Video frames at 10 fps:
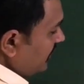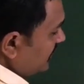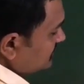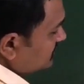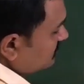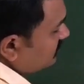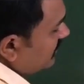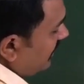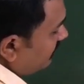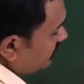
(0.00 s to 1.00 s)
hence
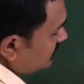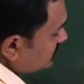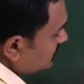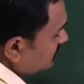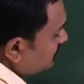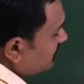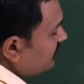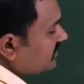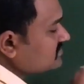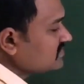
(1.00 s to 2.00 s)
we have used the
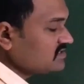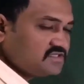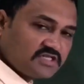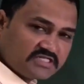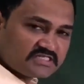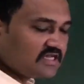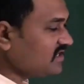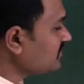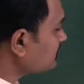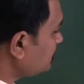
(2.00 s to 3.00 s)
prefix tris,
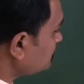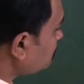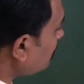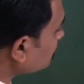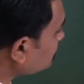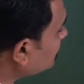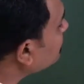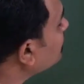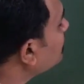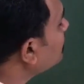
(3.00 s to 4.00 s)
tris for
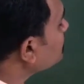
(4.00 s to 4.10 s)
3,